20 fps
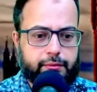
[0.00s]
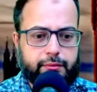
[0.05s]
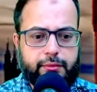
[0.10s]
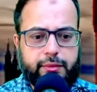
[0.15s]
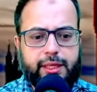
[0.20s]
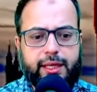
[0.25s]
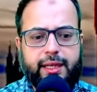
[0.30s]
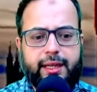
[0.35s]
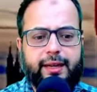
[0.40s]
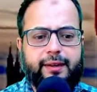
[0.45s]

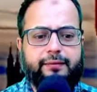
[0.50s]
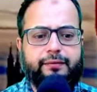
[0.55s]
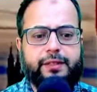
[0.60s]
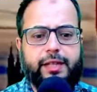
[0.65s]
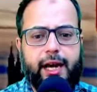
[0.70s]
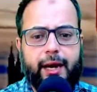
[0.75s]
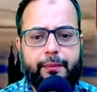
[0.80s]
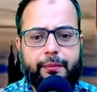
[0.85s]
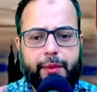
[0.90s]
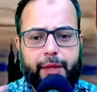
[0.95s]
loved
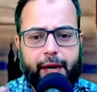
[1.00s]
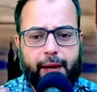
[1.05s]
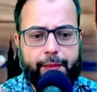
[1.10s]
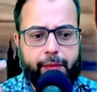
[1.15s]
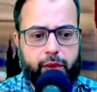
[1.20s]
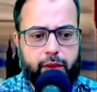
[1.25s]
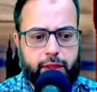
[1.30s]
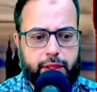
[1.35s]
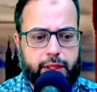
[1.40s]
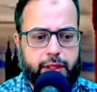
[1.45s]
up
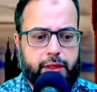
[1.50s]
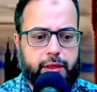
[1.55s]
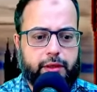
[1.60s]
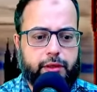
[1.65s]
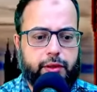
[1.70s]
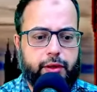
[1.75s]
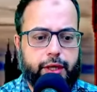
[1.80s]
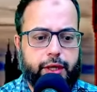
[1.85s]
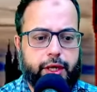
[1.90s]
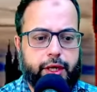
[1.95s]
couple, you know,
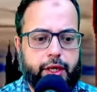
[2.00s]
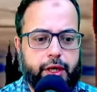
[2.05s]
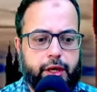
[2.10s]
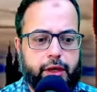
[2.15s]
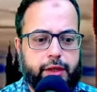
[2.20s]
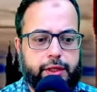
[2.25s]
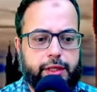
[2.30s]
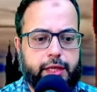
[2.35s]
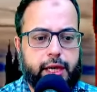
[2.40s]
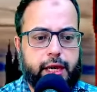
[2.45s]
quote
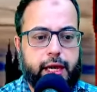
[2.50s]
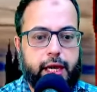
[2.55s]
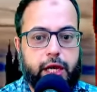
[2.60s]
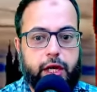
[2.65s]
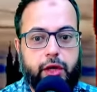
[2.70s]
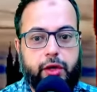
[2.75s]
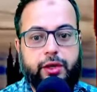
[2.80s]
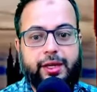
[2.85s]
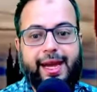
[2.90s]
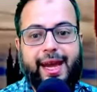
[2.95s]
unquote,
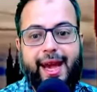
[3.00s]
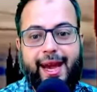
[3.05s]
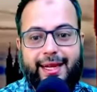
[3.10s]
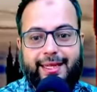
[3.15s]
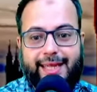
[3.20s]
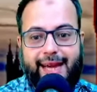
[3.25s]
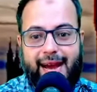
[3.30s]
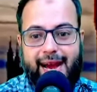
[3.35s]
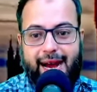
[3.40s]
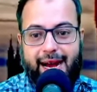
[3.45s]
look at
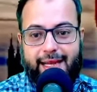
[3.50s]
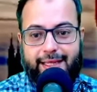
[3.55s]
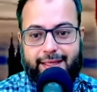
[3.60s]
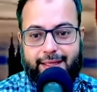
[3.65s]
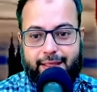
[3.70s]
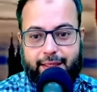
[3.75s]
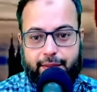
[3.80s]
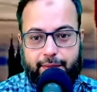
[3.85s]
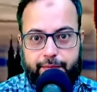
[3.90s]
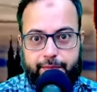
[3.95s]

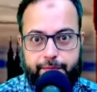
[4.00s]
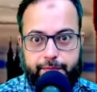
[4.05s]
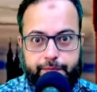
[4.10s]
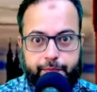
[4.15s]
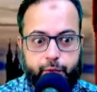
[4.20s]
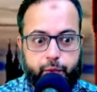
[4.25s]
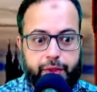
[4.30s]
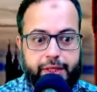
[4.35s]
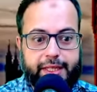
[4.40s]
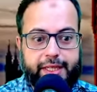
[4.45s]
us.
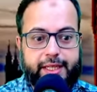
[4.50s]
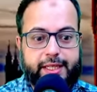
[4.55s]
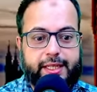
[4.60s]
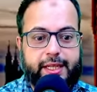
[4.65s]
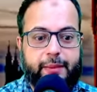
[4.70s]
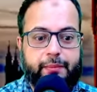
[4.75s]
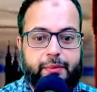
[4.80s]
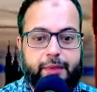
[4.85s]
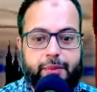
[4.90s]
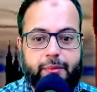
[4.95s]
We need
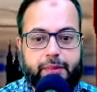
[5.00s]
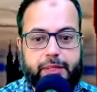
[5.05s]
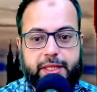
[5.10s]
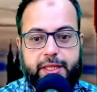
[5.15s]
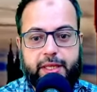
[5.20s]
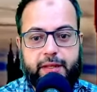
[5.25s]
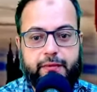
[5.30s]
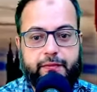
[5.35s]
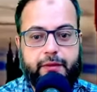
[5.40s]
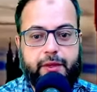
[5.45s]
some
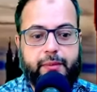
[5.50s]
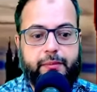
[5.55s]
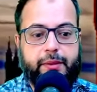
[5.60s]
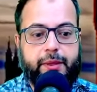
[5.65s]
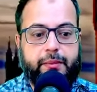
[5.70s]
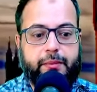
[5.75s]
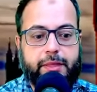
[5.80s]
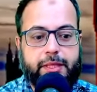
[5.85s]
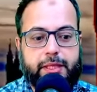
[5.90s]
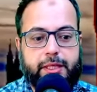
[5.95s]
publicity, free
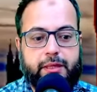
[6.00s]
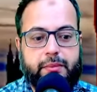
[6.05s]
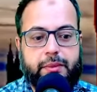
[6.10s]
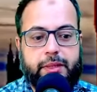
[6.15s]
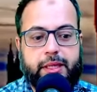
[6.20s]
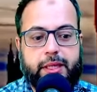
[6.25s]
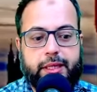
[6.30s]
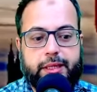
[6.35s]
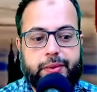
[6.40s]
publicity, because